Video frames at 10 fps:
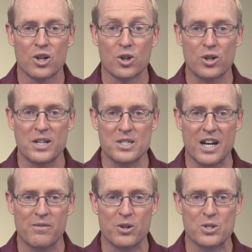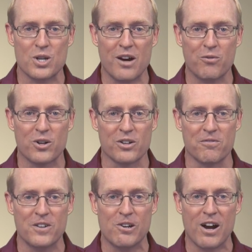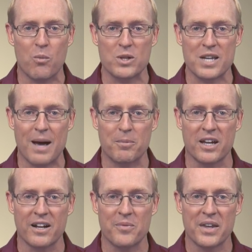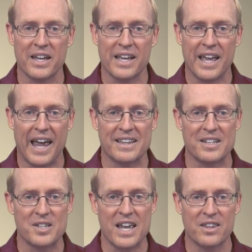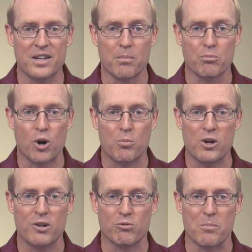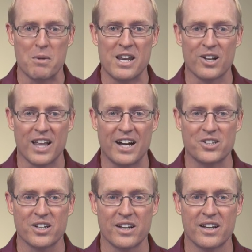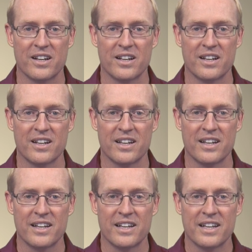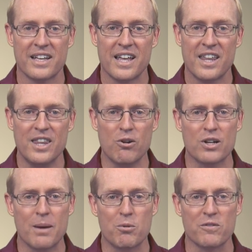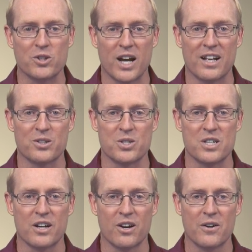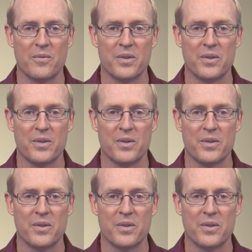look inside of your software to figure out what's happening, and then take the appropriate remedial action? There are a number of challenges here.